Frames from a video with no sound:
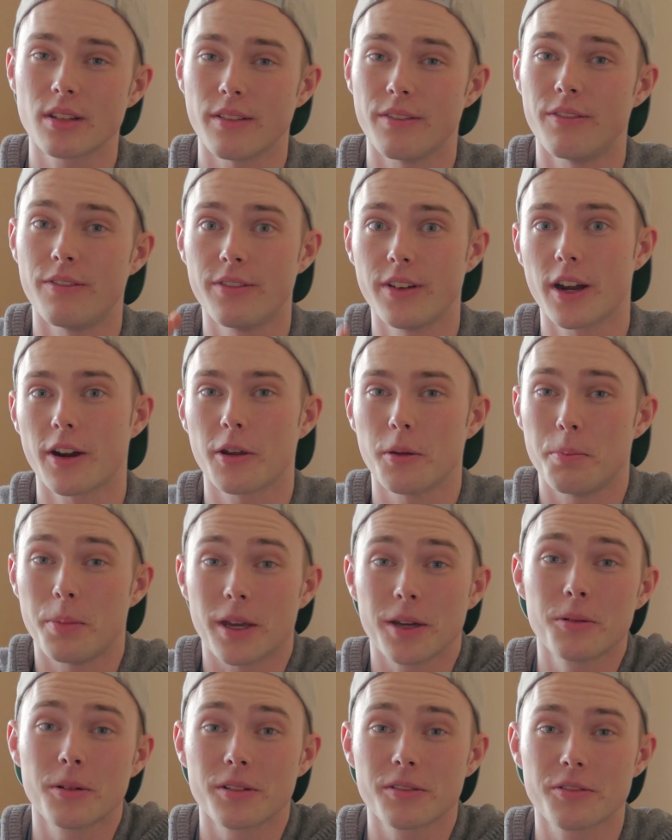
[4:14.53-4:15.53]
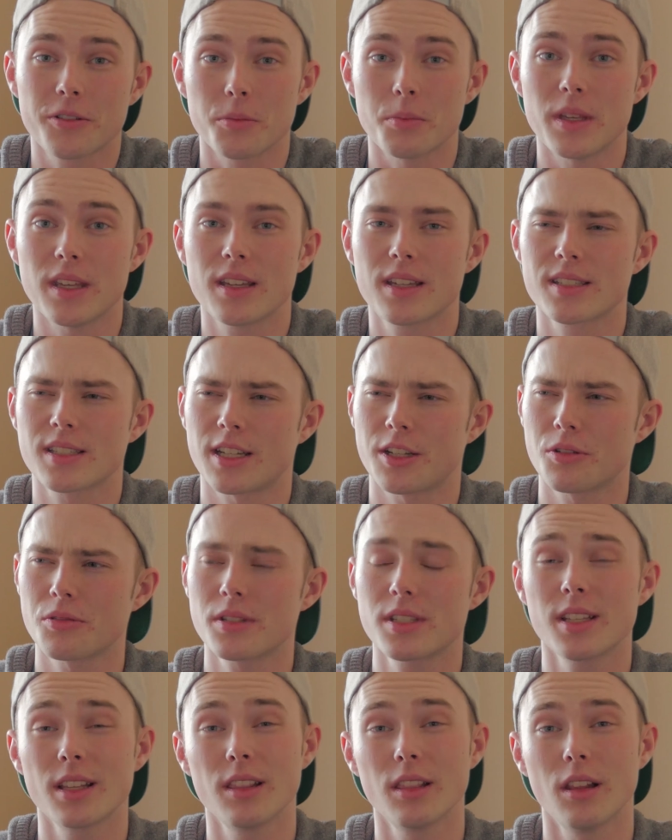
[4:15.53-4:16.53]
a very big one for me because I don't
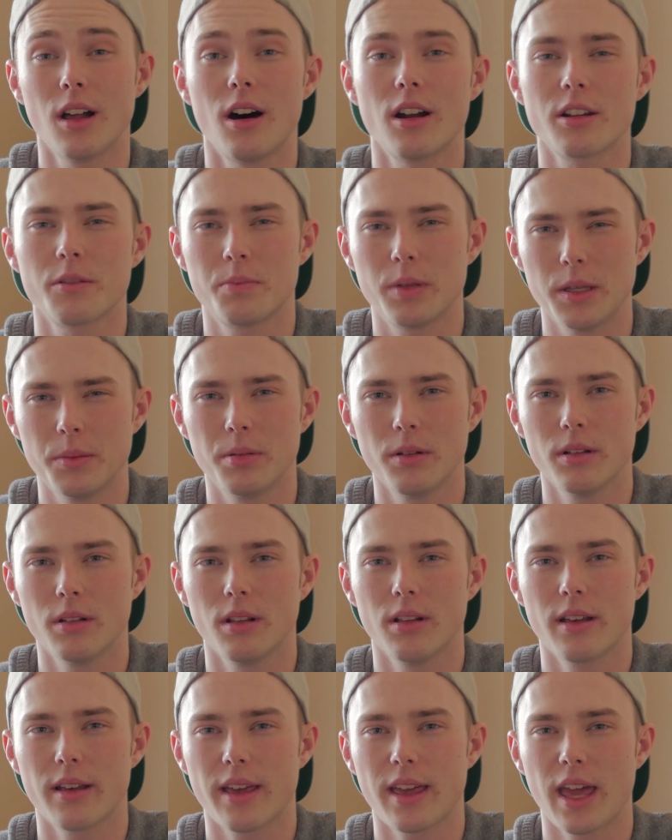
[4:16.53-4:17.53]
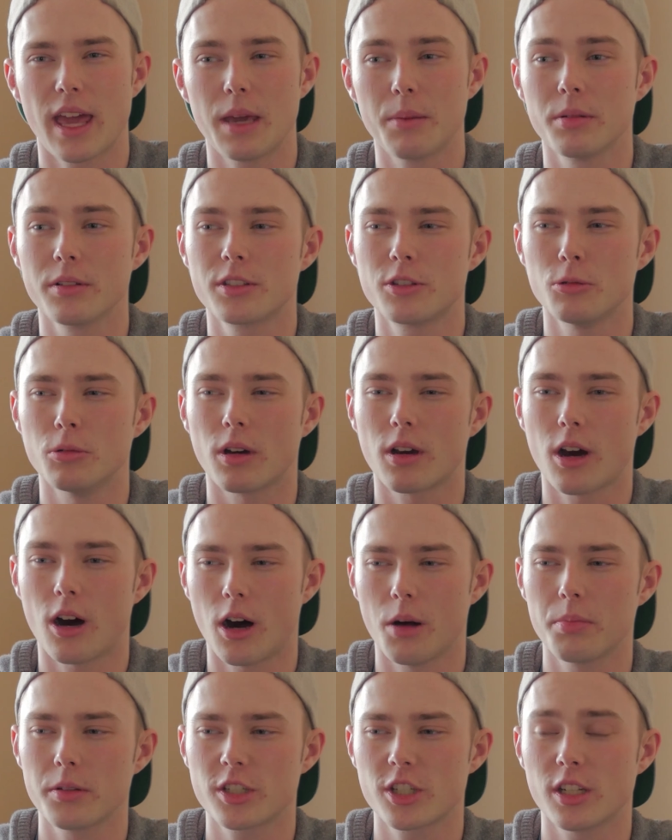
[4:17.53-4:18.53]
see a lot of people able to
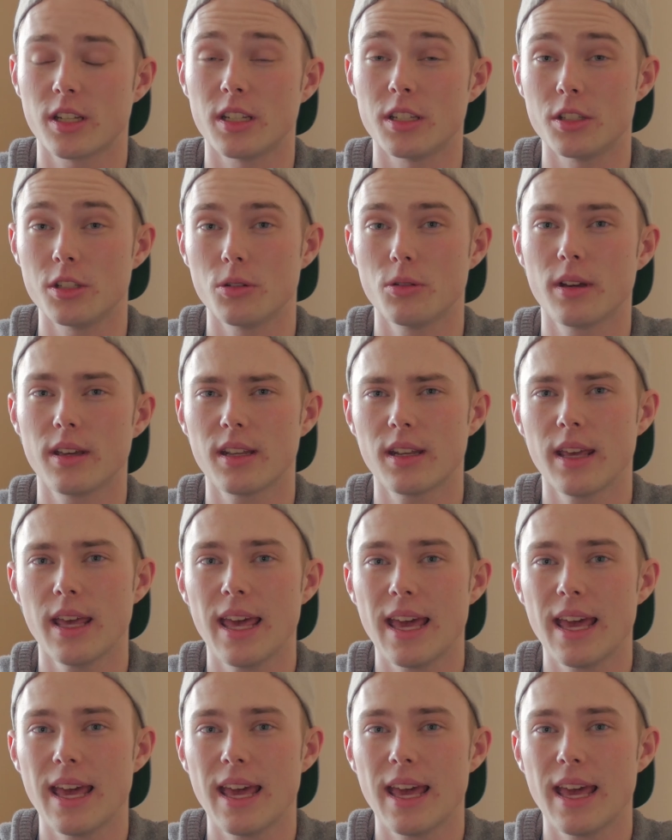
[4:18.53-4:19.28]
accomplish it and do it.